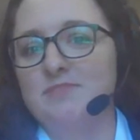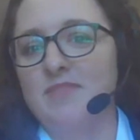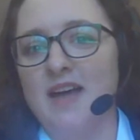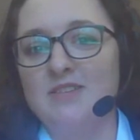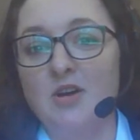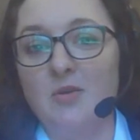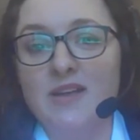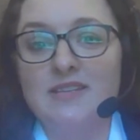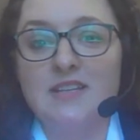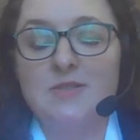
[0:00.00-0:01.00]
As
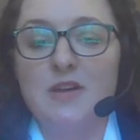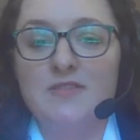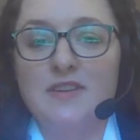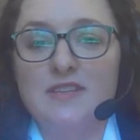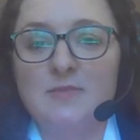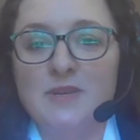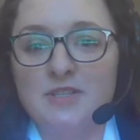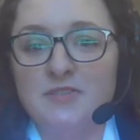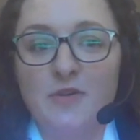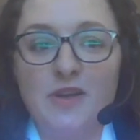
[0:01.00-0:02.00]
always, SRF is
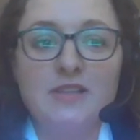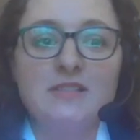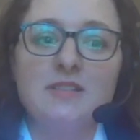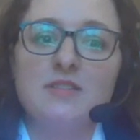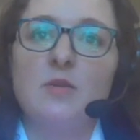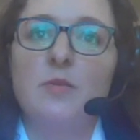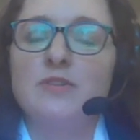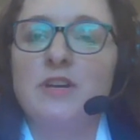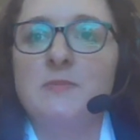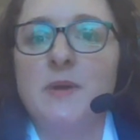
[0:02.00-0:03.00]
research focused, so we
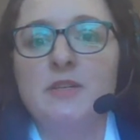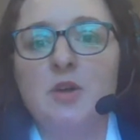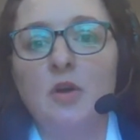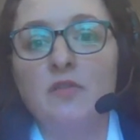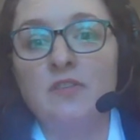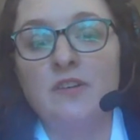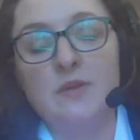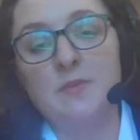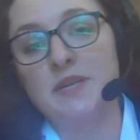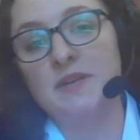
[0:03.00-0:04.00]
try to spend over
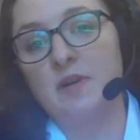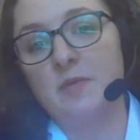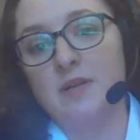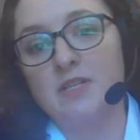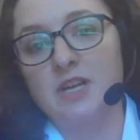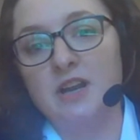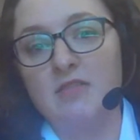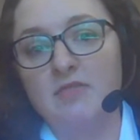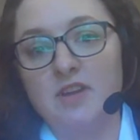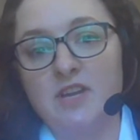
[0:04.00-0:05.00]
50% of our budget
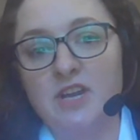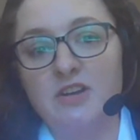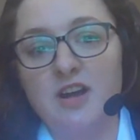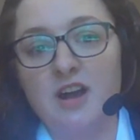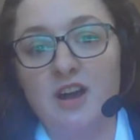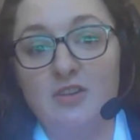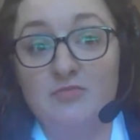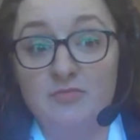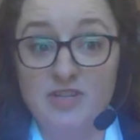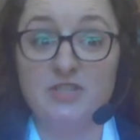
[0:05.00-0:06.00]
every year on
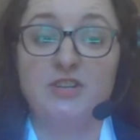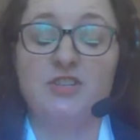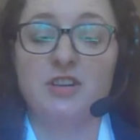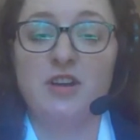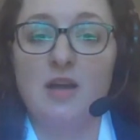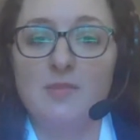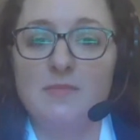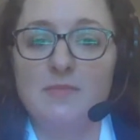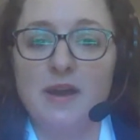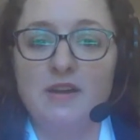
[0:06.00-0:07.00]
research. It's
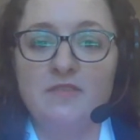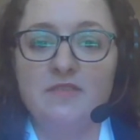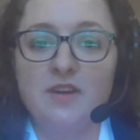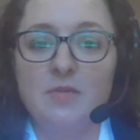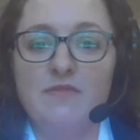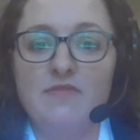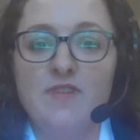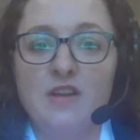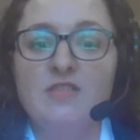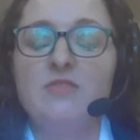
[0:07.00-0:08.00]
imperative that we
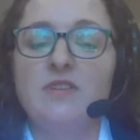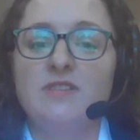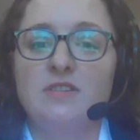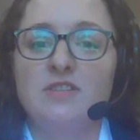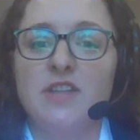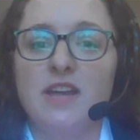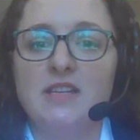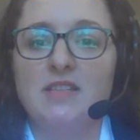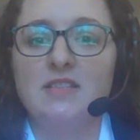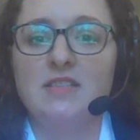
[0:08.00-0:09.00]
fund the research that
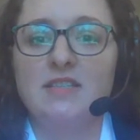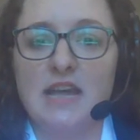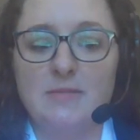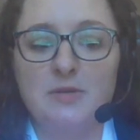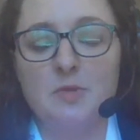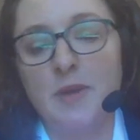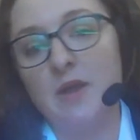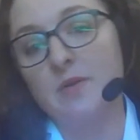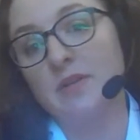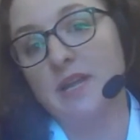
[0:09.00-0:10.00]
is damage repair
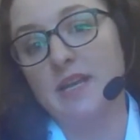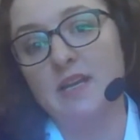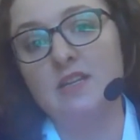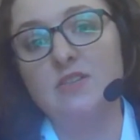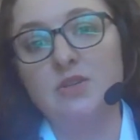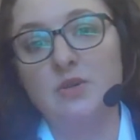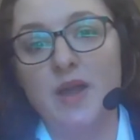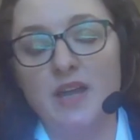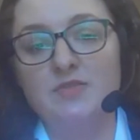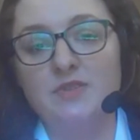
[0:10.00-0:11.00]
related to
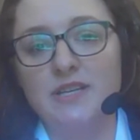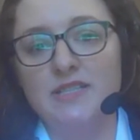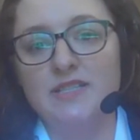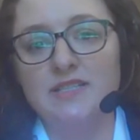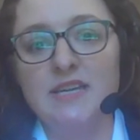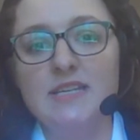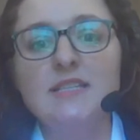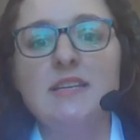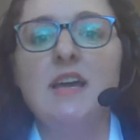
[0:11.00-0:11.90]
age-related disease,